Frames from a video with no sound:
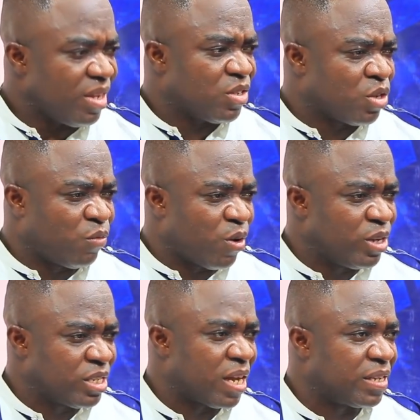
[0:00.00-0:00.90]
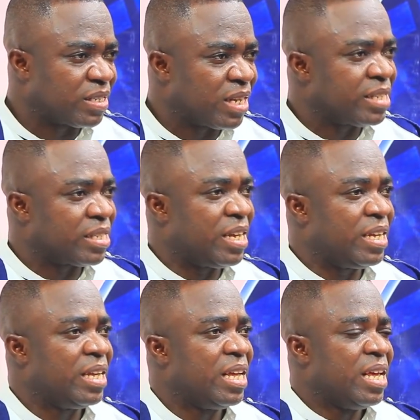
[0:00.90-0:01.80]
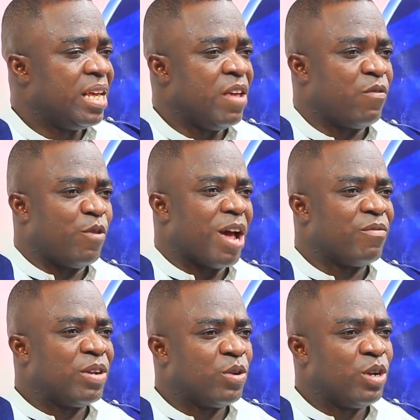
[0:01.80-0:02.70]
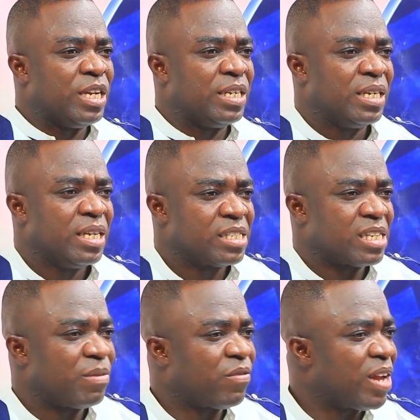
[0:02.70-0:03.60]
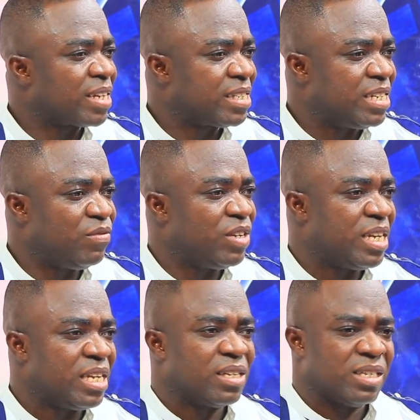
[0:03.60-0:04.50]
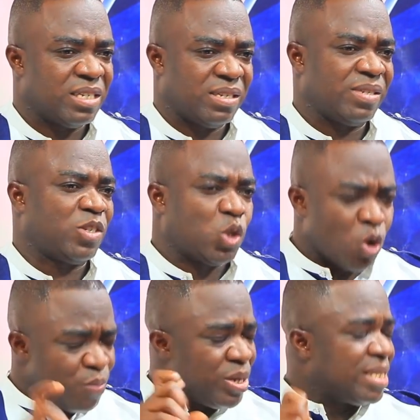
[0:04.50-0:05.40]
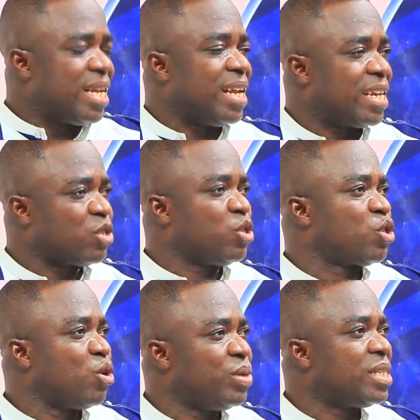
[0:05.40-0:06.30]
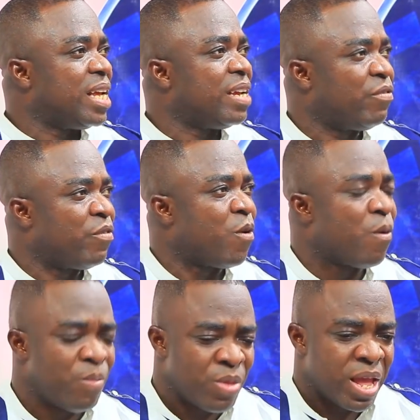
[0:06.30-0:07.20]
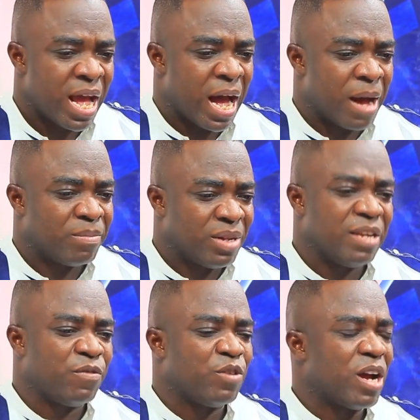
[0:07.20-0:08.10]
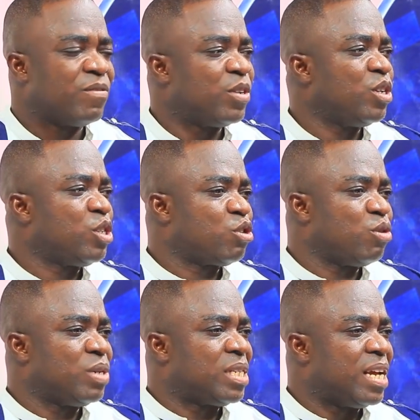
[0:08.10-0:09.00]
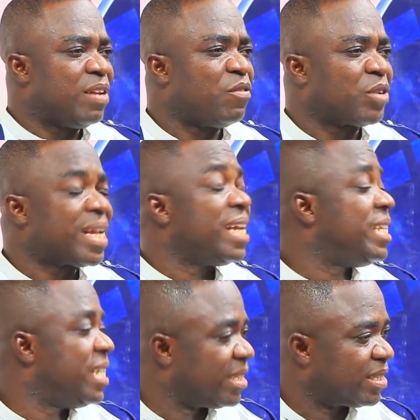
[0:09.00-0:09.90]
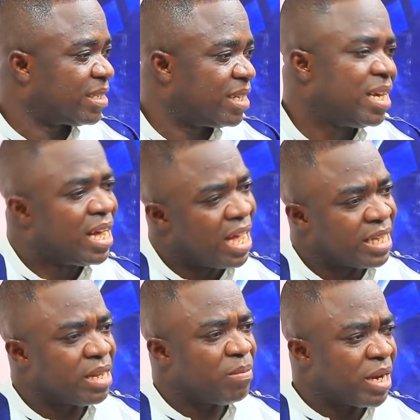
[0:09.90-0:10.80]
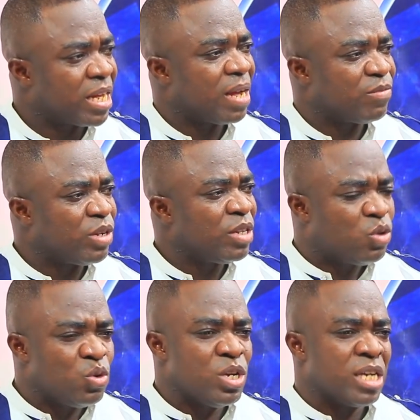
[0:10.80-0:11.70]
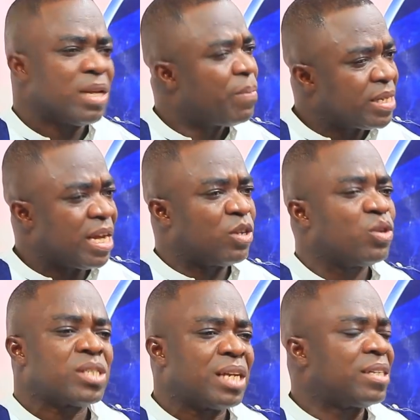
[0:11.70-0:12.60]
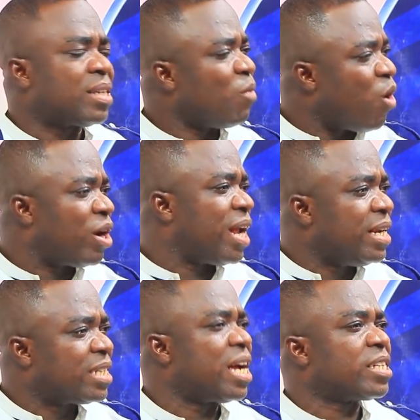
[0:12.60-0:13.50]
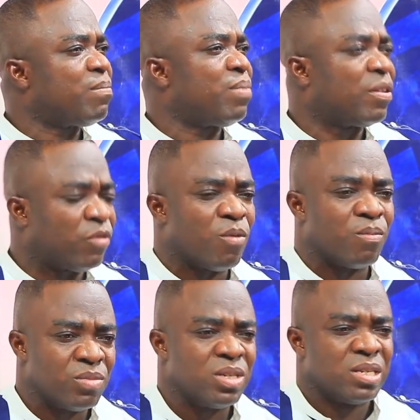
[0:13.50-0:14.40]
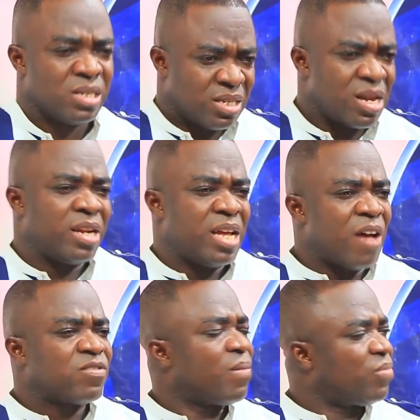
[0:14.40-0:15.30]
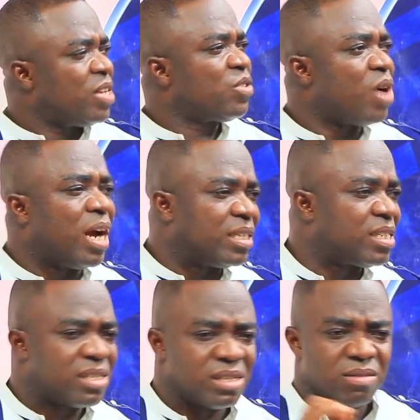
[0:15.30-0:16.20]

So, for instance, let's say if we have been doing Sammy Flex TV, Showbiz Daily, let's use Showbiz Daily for, if we have been doing Showbiz Daily for 10 years, and somebody comes within 2 years, the person has also started some online discussion platform. Shall they have some things right?